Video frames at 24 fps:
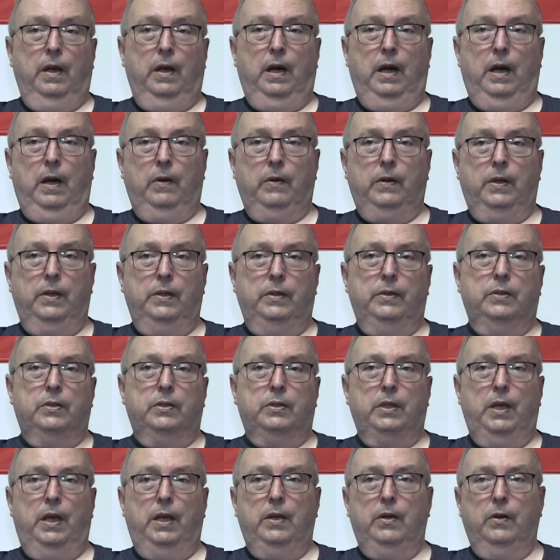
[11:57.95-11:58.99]
how can you
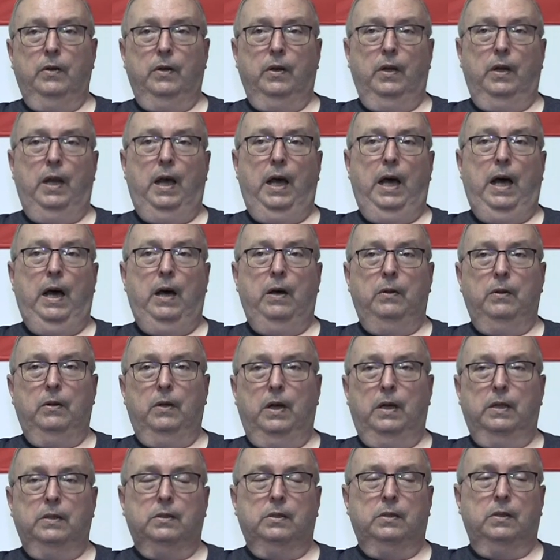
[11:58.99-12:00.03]
say you're going to
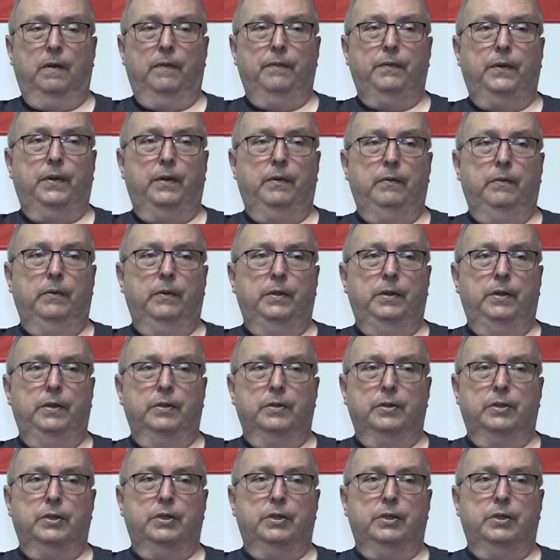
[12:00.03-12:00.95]
outlaw something when your